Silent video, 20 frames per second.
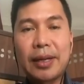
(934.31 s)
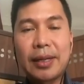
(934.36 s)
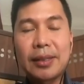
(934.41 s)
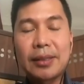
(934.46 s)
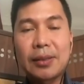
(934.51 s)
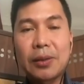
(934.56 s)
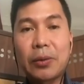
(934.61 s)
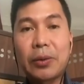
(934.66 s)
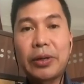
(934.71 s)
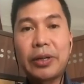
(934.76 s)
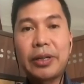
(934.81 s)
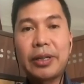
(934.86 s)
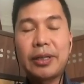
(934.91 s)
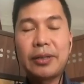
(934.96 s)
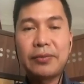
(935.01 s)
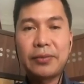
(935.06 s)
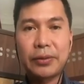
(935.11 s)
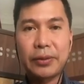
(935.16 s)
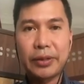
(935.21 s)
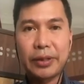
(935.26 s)
has ordered
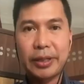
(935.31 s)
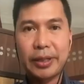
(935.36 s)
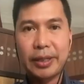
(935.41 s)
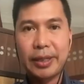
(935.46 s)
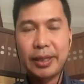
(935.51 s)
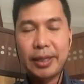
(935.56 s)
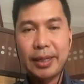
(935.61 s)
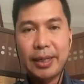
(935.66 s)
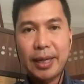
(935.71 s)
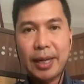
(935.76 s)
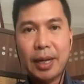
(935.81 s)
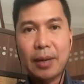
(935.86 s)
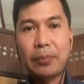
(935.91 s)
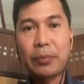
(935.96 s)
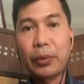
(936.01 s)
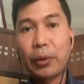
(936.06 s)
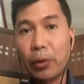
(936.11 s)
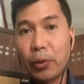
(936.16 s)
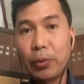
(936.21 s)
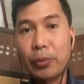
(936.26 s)
for a
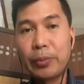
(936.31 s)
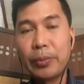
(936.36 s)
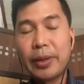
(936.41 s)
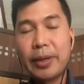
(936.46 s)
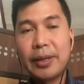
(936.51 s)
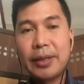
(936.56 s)
probe,